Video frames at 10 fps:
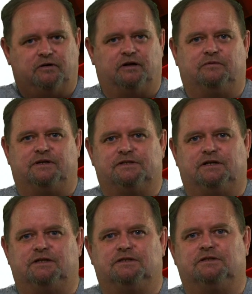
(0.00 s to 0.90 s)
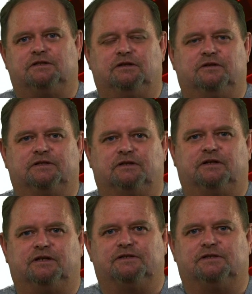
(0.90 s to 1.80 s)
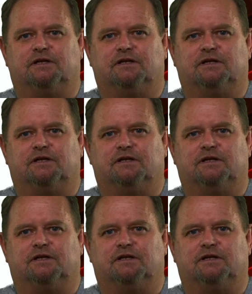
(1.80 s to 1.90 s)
railway stations and utilities?